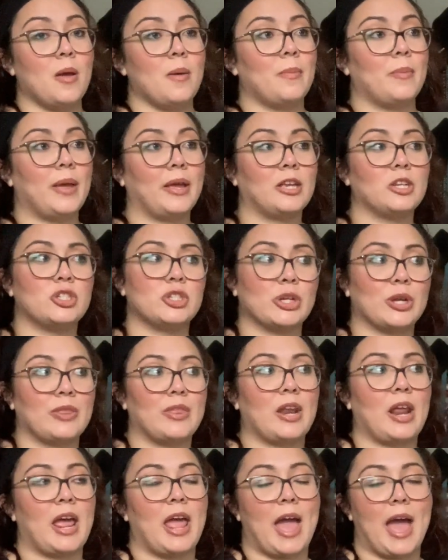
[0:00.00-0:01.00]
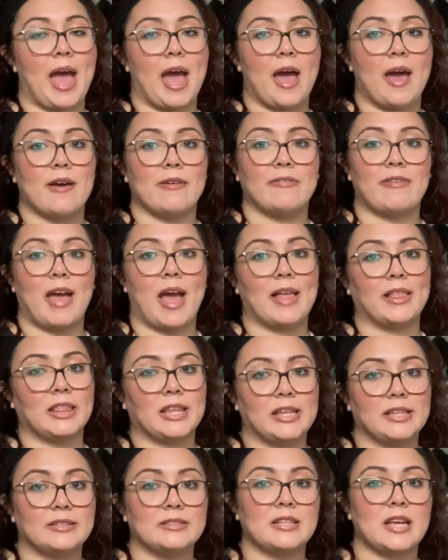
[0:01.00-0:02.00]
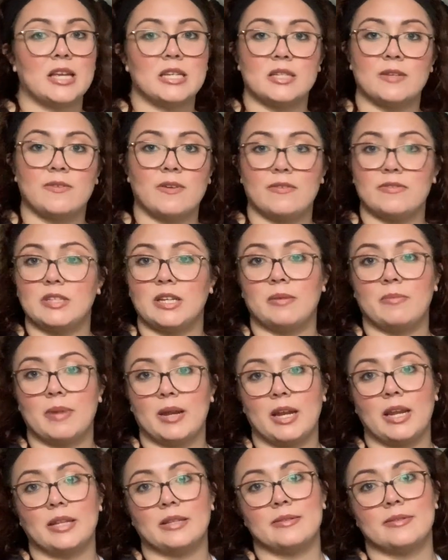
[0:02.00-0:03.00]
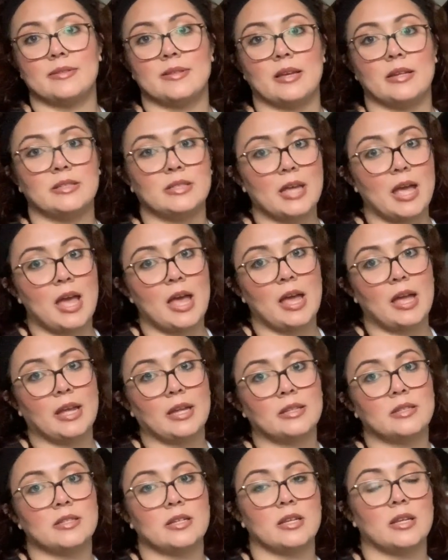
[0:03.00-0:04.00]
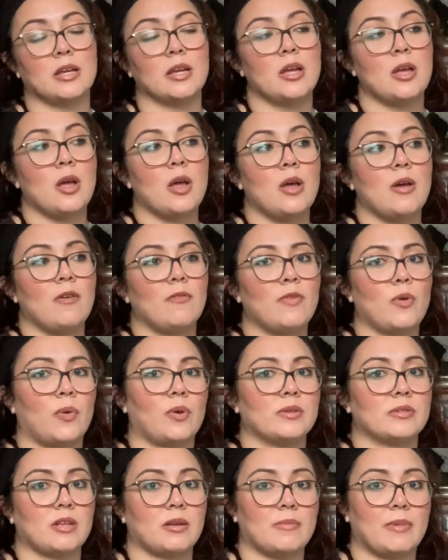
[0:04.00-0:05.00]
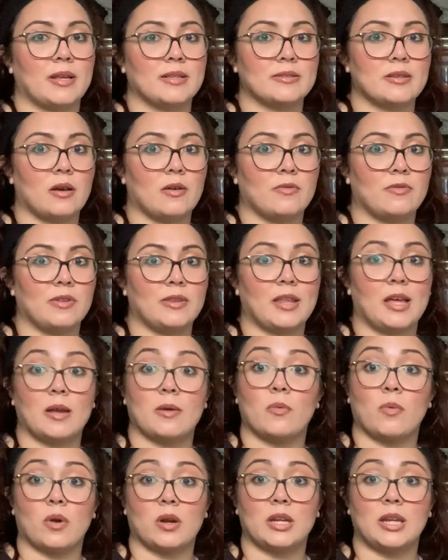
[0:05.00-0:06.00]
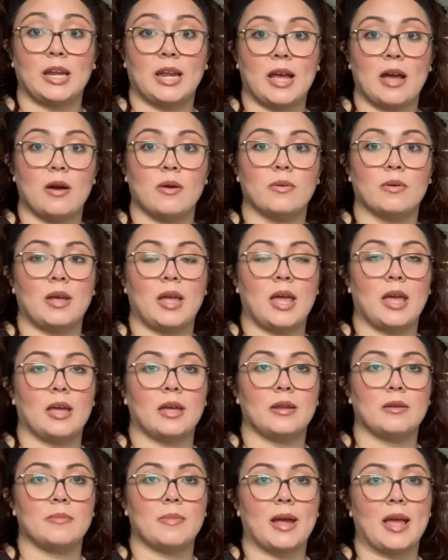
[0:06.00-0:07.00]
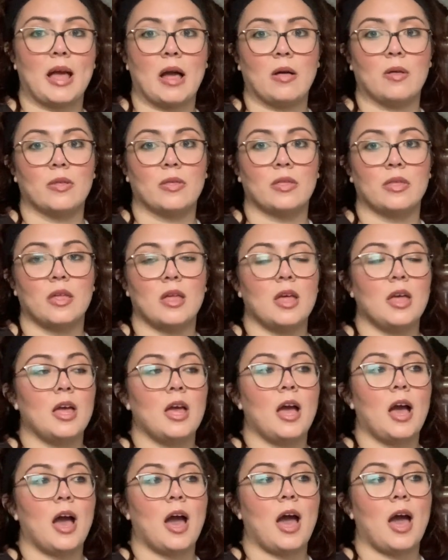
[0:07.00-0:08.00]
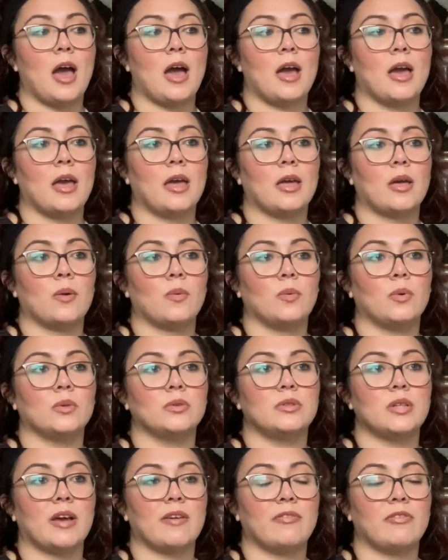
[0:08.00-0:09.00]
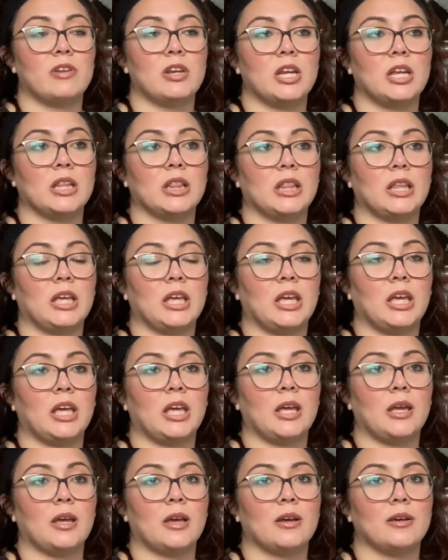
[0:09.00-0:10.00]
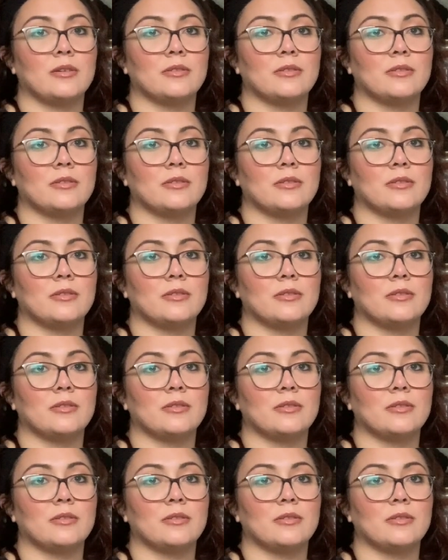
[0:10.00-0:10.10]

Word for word: making sure that I have at least 10 to 15 minutes a day to focus on myself and like working out and my health. I will definitely